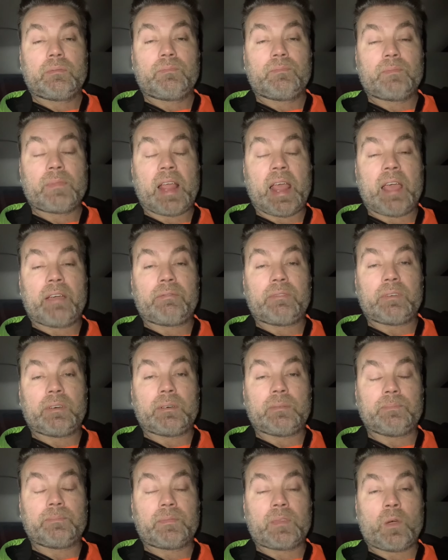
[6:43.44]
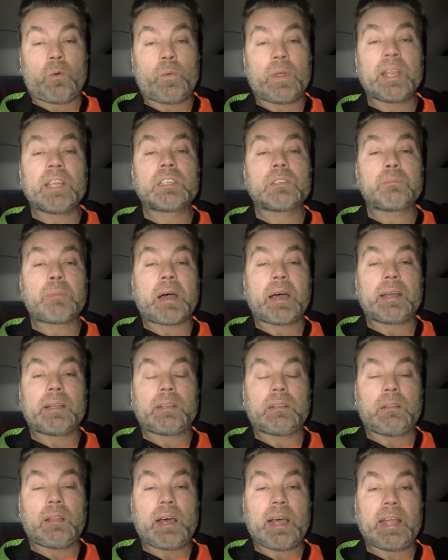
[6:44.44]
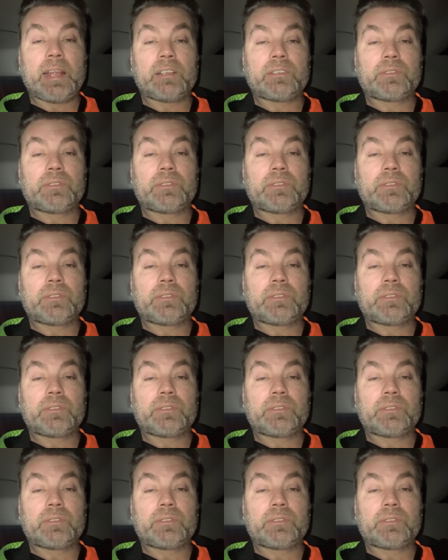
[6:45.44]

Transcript: have a weak spot in the line.